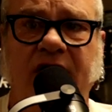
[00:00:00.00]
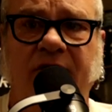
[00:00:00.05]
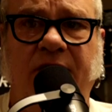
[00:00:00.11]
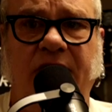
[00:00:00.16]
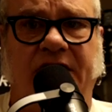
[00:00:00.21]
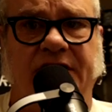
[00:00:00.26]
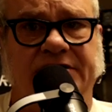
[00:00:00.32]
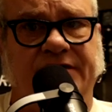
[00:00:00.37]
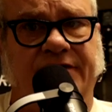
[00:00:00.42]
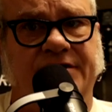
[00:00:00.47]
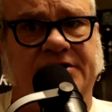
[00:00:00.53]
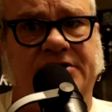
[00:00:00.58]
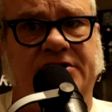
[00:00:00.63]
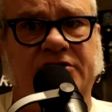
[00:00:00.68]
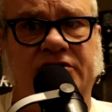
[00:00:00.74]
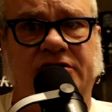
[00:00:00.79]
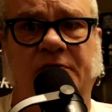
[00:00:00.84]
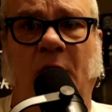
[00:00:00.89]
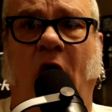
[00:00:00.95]
Because if it's
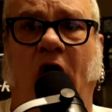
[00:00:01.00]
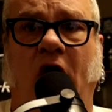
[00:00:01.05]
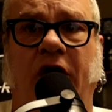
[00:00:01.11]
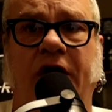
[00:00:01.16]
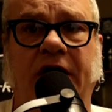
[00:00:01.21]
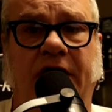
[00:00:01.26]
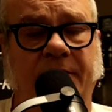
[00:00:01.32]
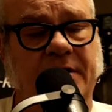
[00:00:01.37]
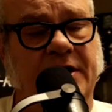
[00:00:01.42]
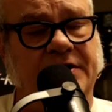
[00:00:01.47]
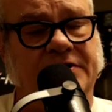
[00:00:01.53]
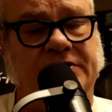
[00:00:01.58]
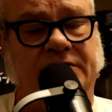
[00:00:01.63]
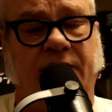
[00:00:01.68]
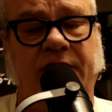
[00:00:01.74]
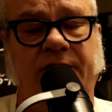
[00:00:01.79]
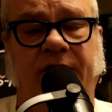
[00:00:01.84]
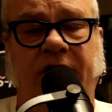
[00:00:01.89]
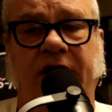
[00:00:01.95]
too small, it can be
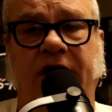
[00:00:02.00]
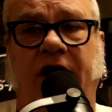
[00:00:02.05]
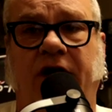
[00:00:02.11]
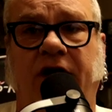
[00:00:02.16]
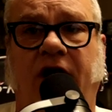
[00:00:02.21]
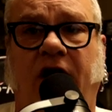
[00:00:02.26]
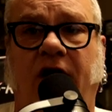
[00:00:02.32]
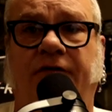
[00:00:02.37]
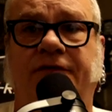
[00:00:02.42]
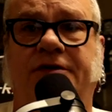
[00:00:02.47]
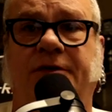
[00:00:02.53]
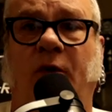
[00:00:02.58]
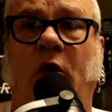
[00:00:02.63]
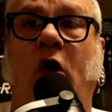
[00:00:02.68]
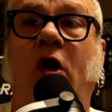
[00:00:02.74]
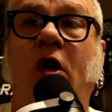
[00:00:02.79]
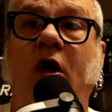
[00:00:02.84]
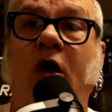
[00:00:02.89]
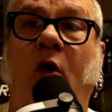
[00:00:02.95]
extremely
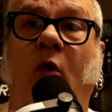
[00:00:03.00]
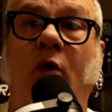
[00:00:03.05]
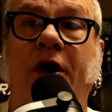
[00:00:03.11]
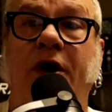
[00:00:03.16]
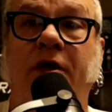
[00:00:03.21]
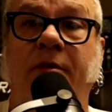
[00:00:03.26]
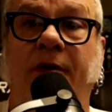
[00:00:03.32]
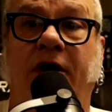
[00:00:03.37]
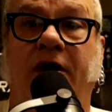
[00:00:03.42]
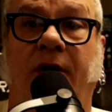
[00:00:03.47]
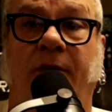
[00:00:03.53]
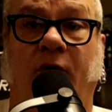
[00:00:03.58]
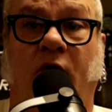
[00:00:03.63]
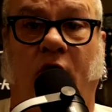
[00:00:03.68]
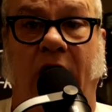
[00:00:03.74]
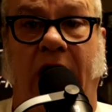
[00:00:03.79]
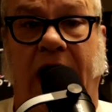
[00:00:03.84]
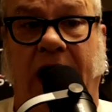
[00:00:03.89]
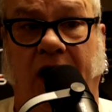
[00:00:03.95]
uncomfortable when you become
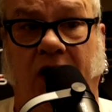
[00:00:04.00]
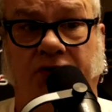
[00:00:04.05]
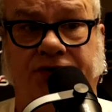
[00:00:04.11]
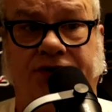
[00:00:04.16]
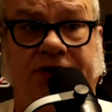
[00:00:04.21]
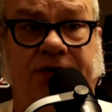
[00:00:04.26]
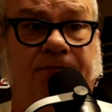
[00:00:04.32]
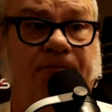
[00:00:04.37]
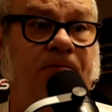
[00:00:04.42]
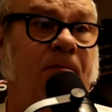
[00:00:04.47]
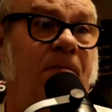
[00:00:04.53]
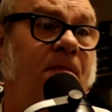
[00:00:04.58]
aroused.